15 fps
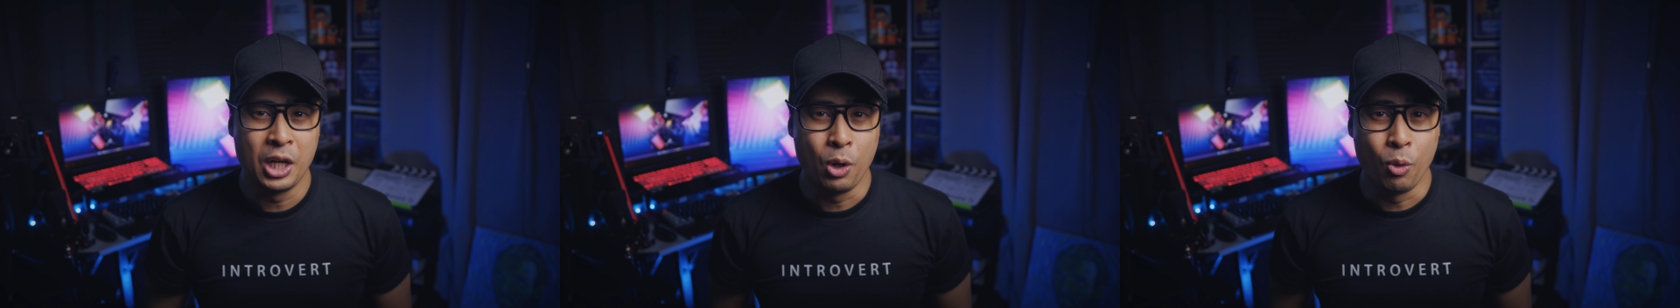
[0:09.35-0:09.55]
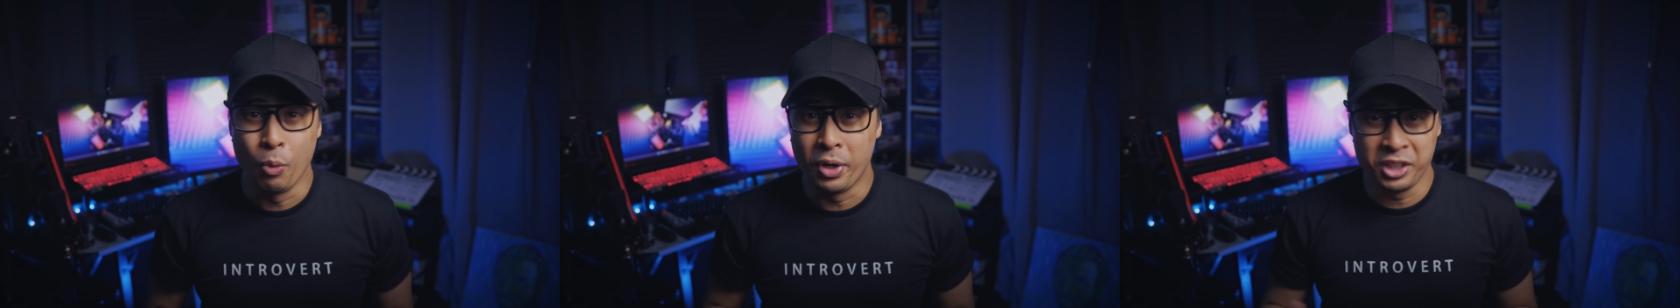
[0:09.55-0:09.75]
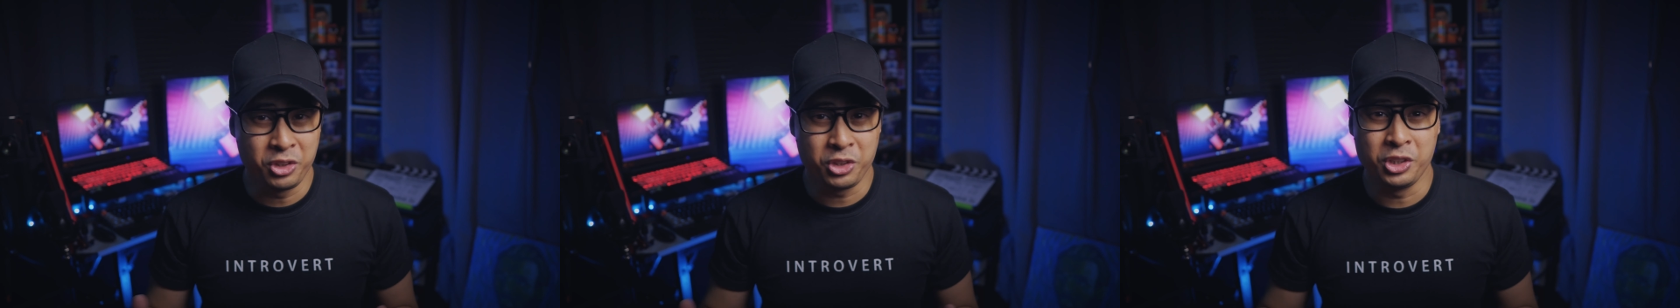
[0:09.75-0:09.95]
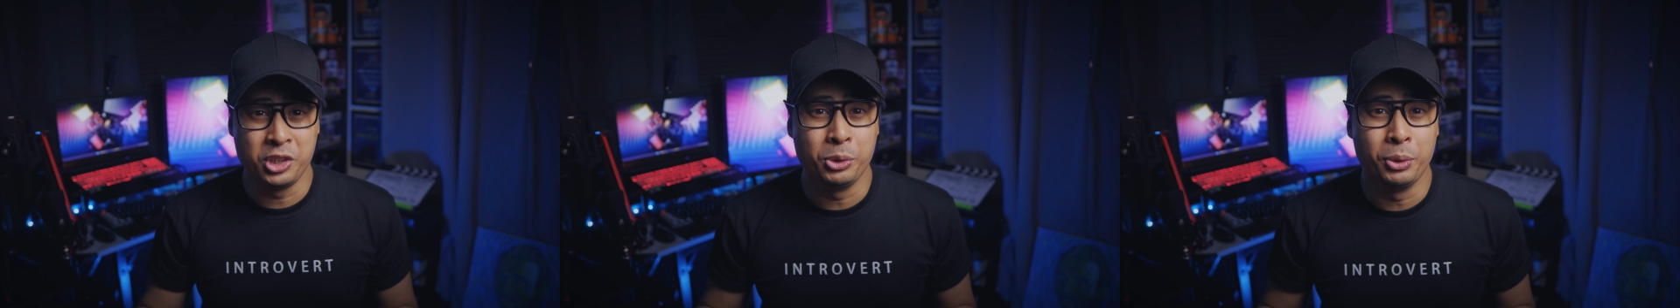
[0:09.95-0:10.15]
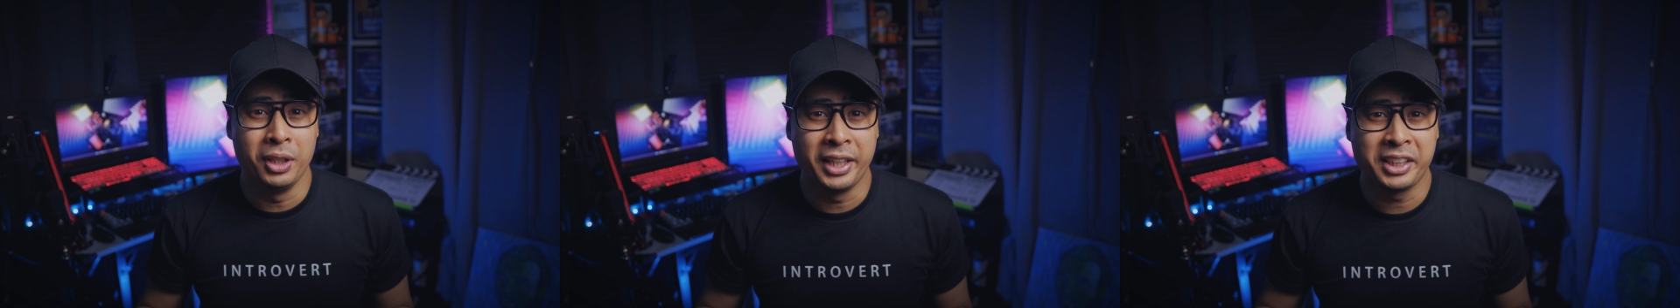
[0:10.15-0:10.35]
Why don't you
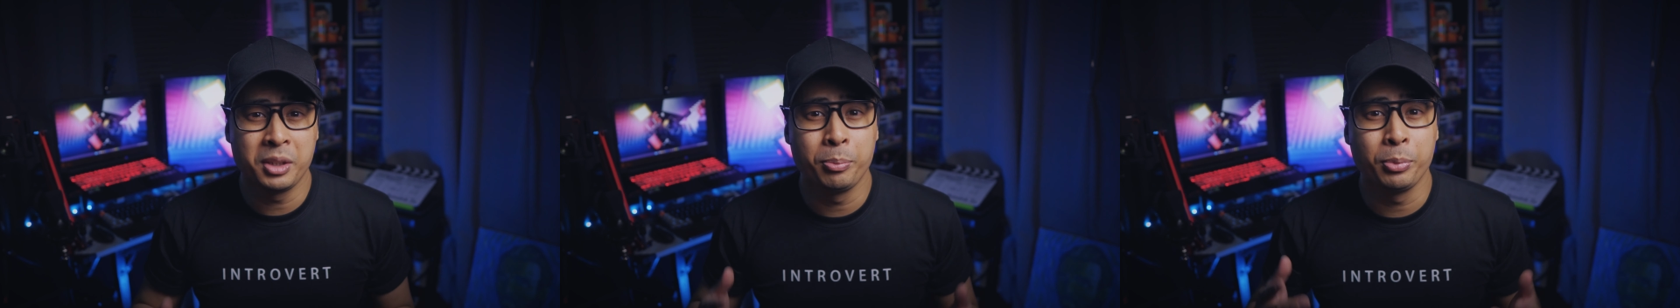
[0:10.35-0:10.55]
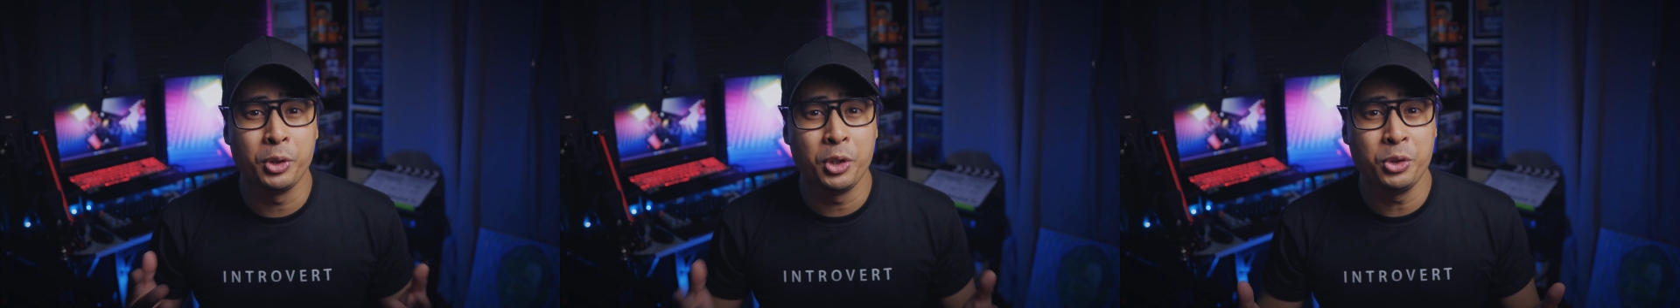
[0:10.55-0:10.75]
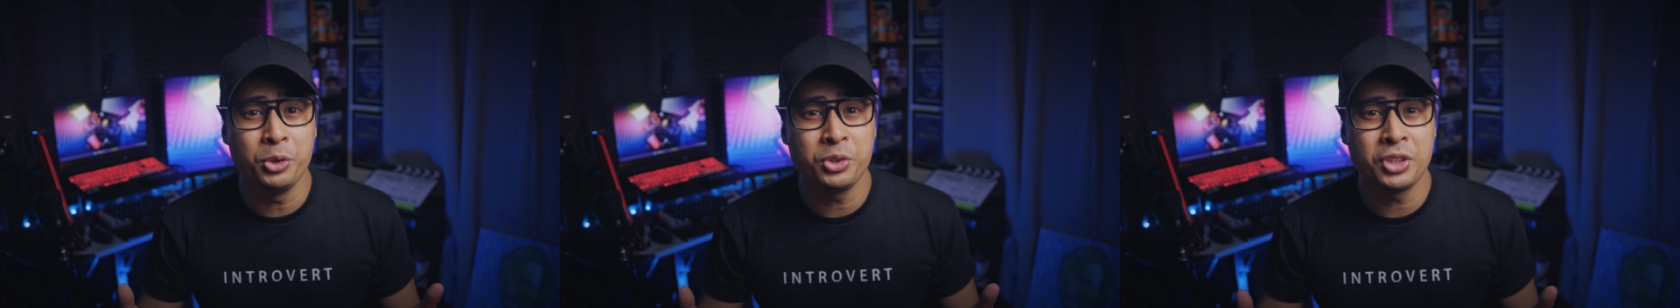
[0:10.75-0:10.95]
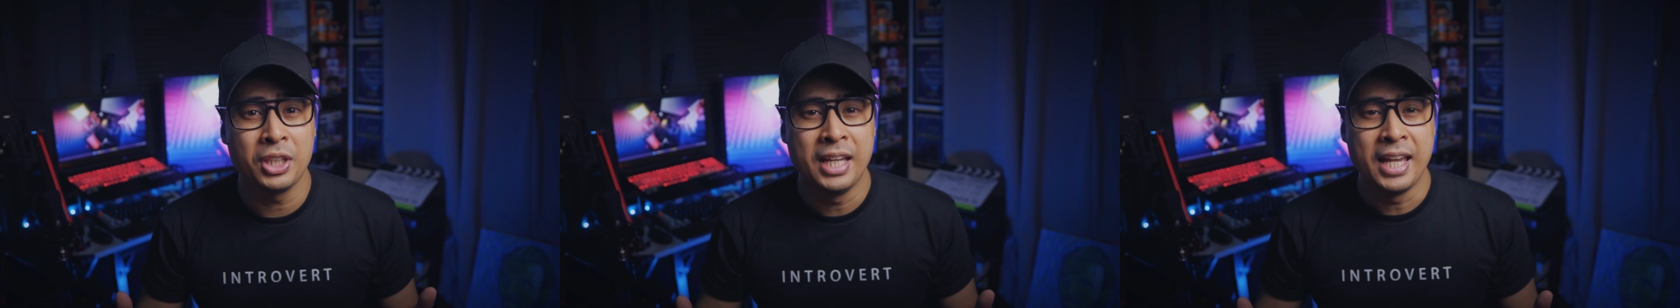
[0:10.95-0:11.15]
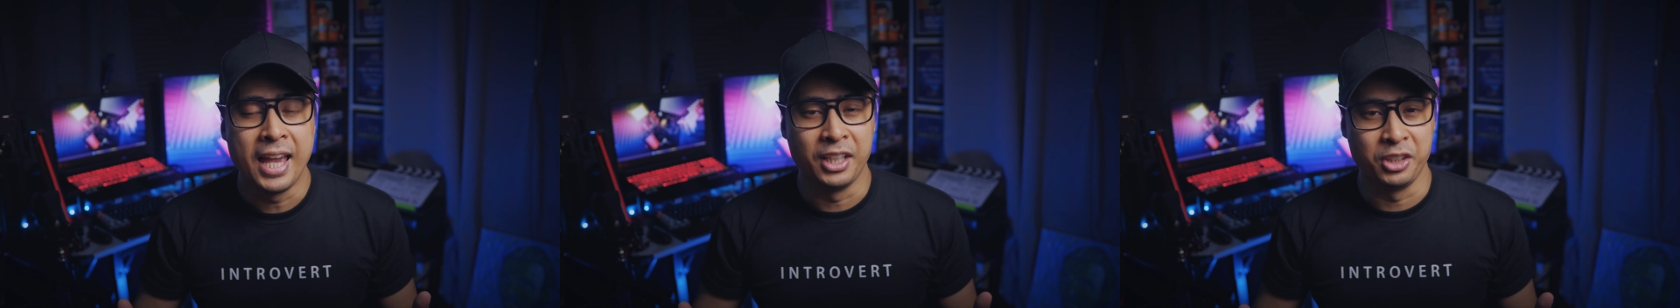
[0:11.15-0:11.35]
do it like the pros
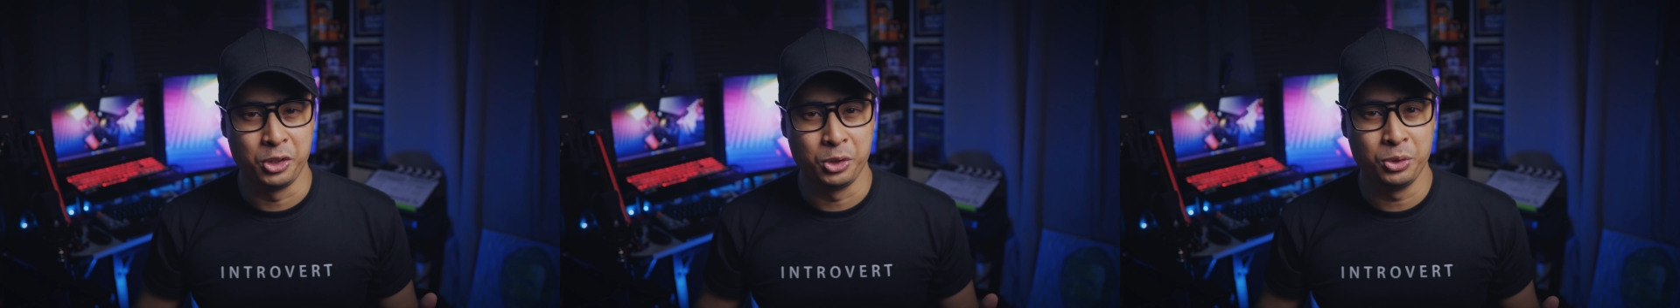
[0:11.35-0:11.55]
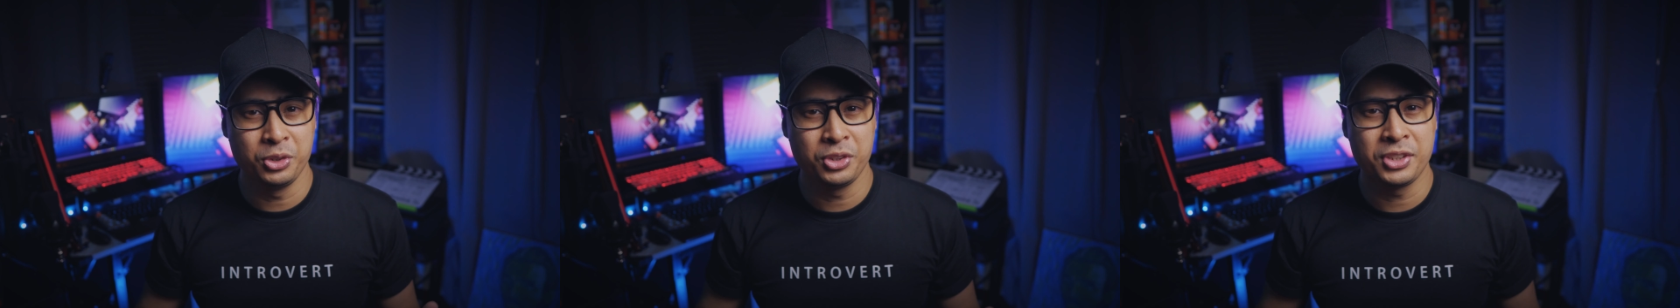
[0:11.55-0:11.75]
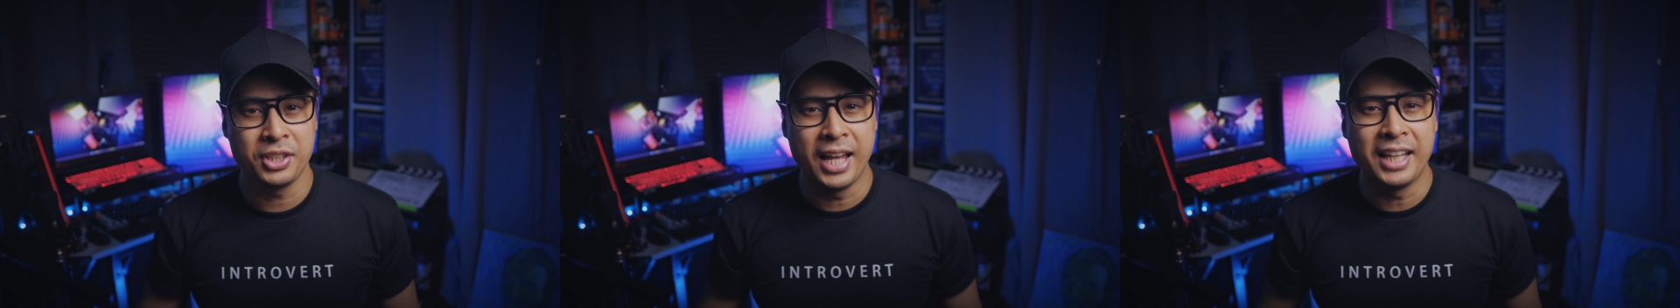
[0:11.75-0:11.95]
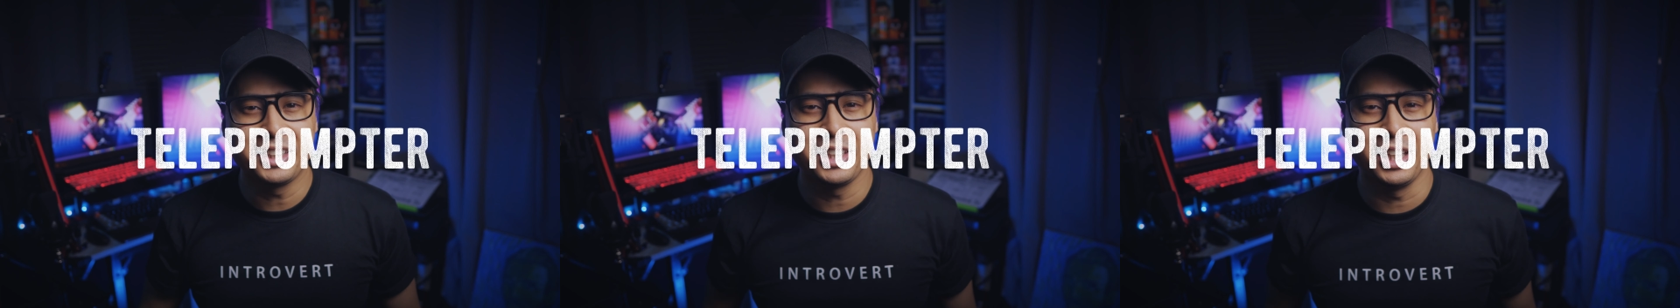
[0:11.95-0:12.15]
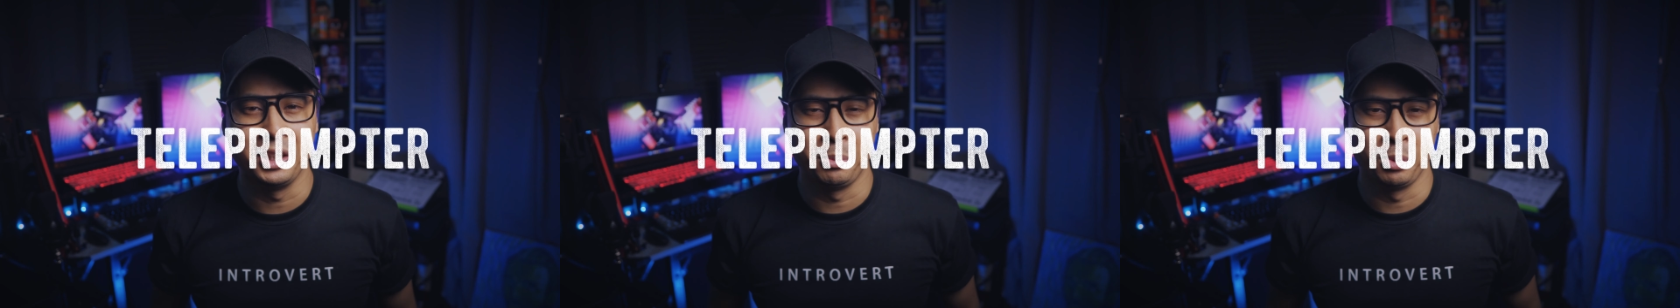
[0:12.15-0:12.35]
and use a
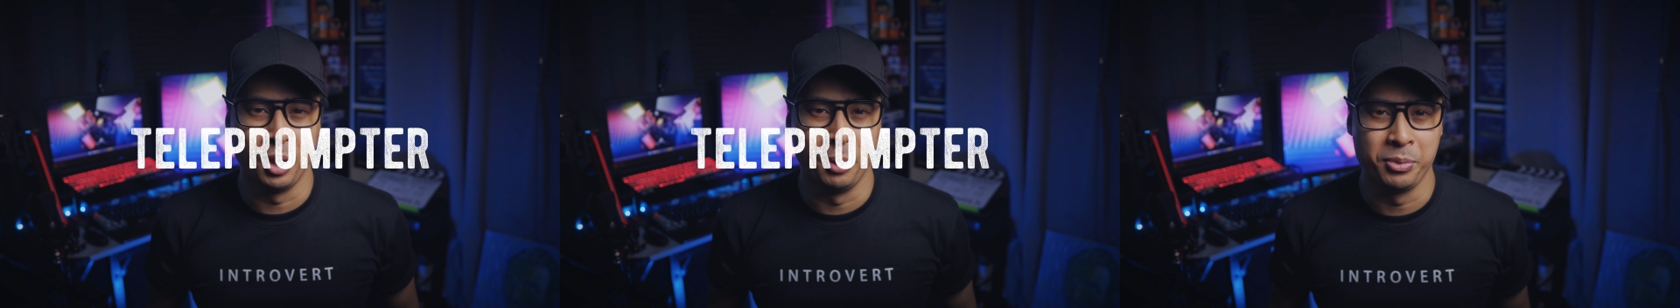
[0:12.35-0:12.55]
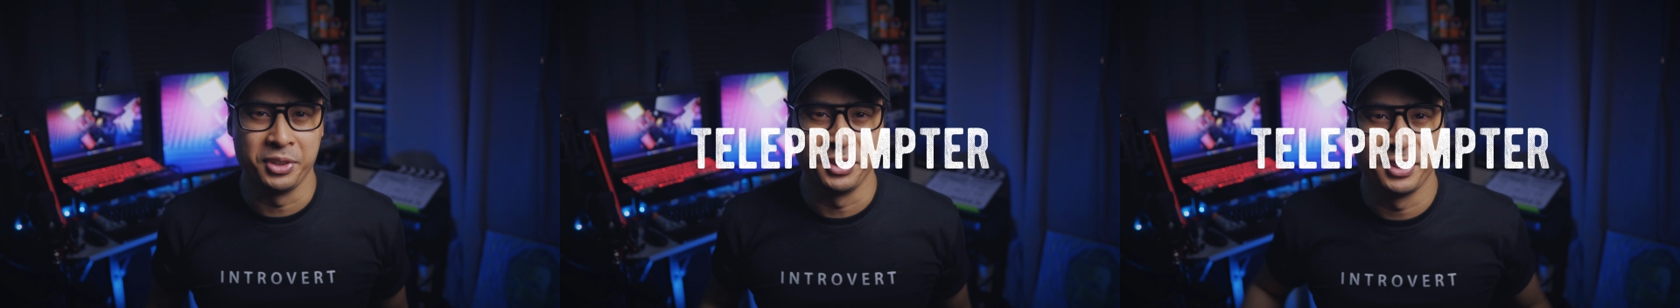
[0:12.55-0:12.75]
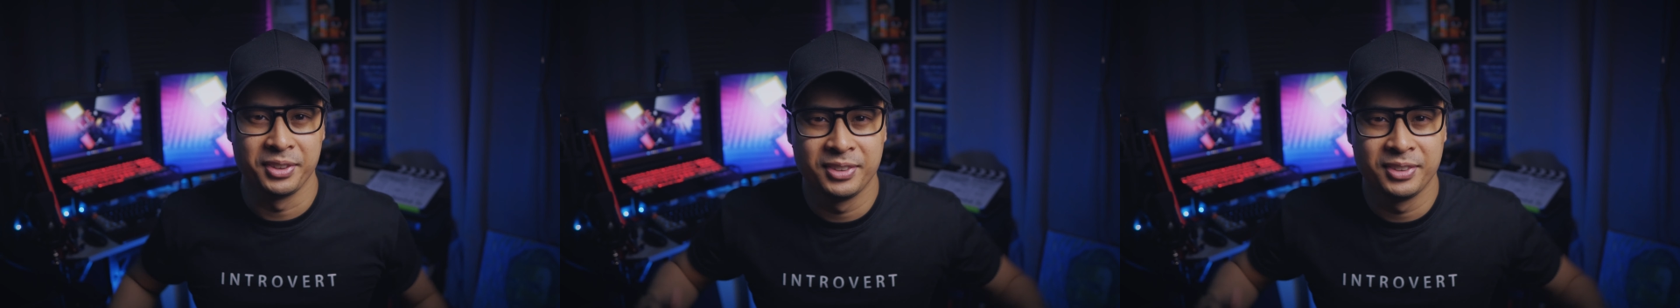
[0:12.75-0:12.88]
teleprompter?